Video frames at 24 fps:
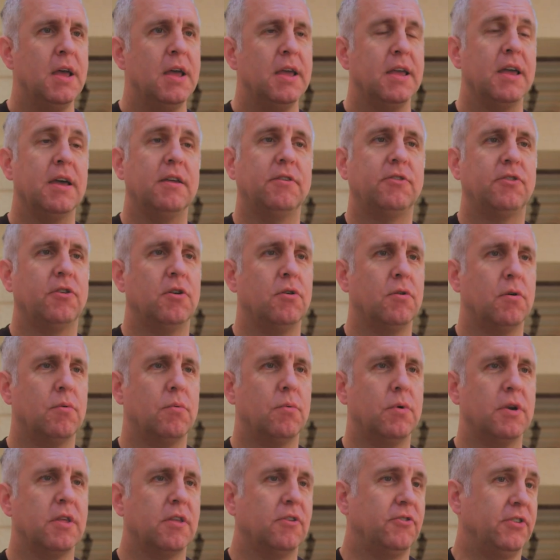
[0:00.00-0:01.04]
Yeah, so
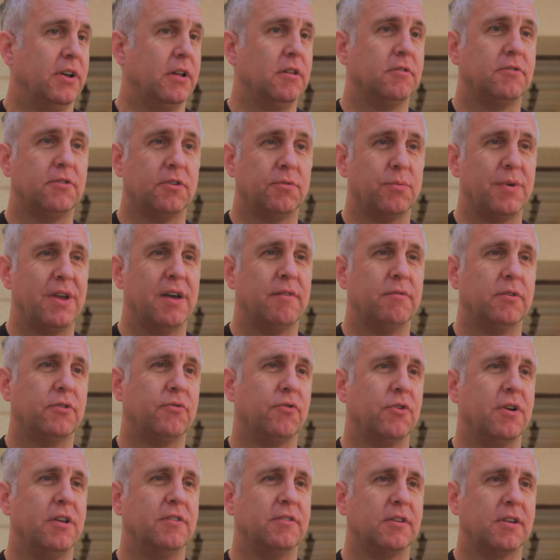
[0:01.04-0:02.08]
one of the challenges we have as
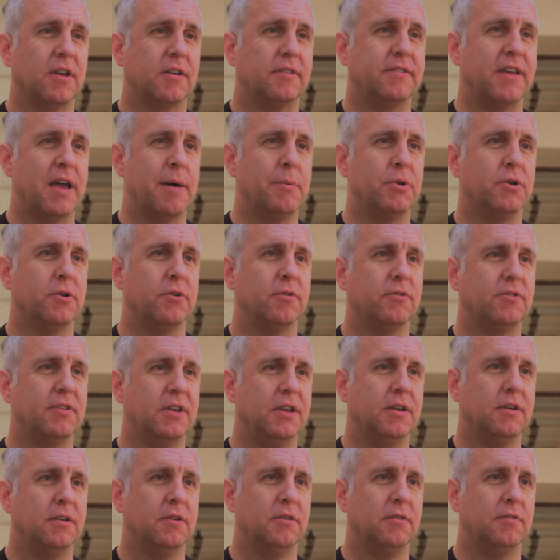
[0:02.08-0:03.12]
forensic examiners
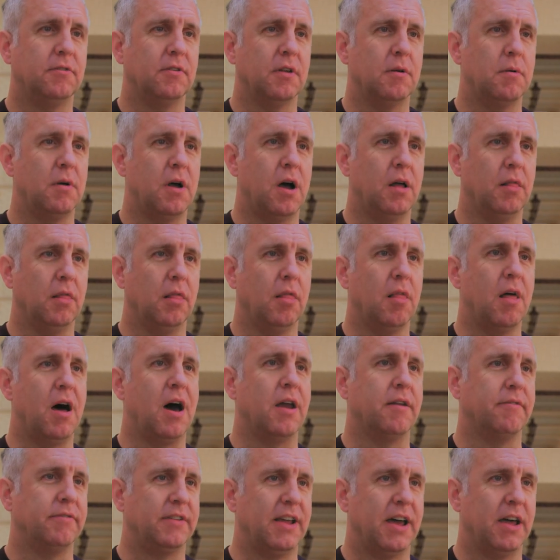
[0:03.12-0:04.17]
is a
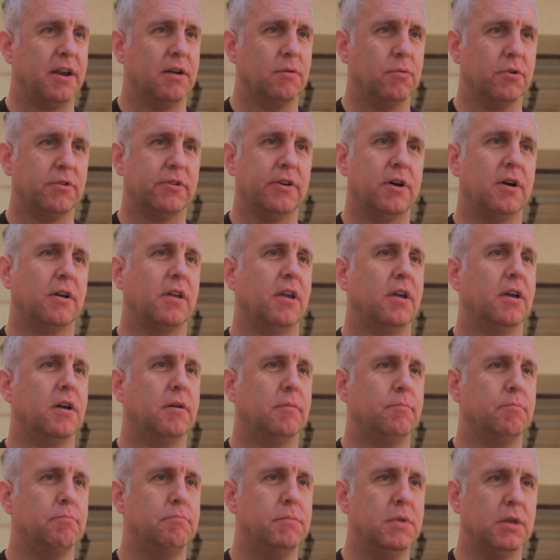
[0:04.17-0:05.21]
lot of data. We're
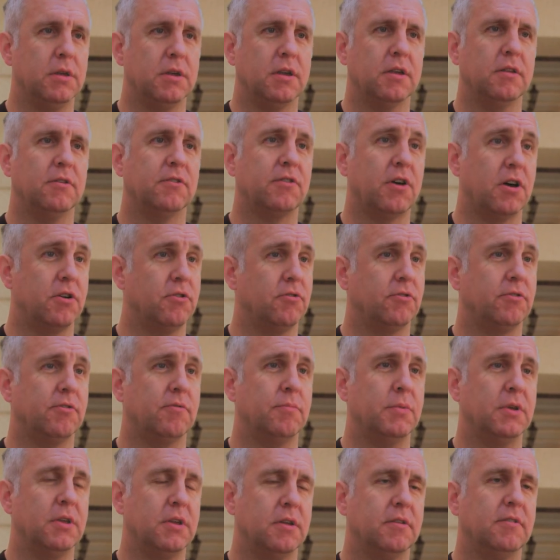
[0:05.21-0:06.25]
talking millions, hundreds of
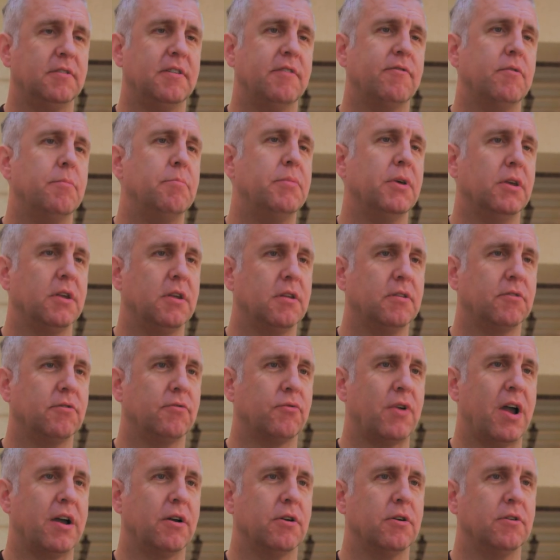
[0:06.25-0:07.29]
millions, even billions of
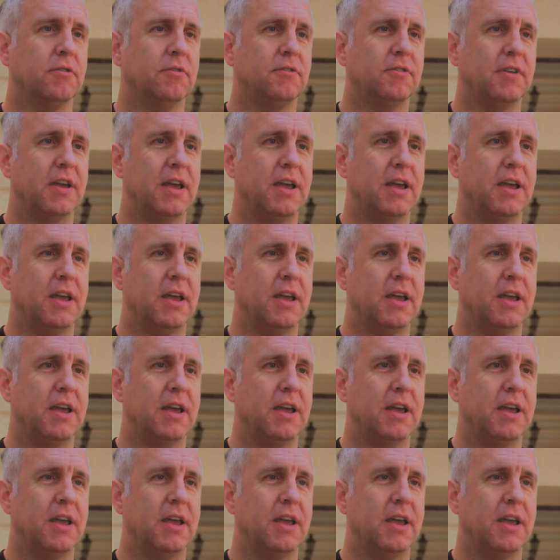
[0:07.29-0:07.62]
records,